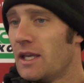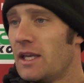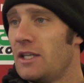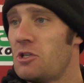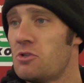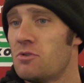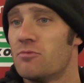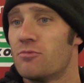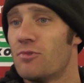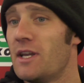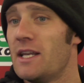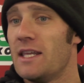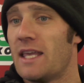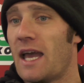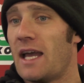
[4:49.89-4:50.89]
He doesn't
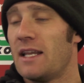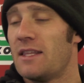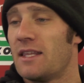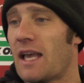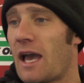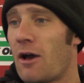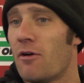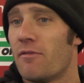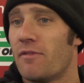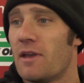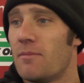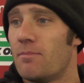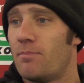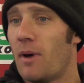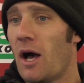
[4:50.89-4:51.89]
really get anything out of
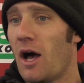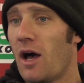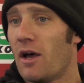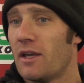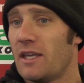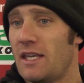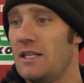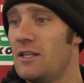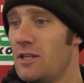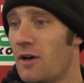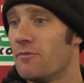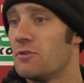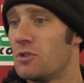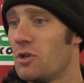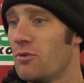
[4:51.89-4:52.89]
it, but he
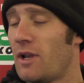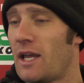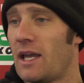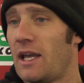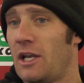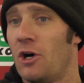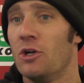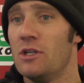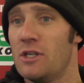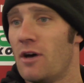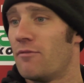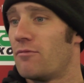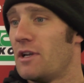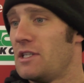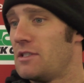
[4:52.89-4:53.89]
loves doing it, and I
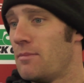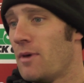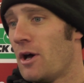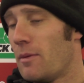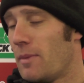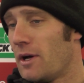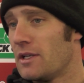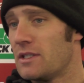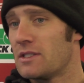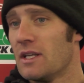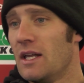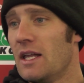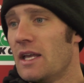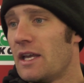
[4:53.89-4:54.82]
love racing motorbikes,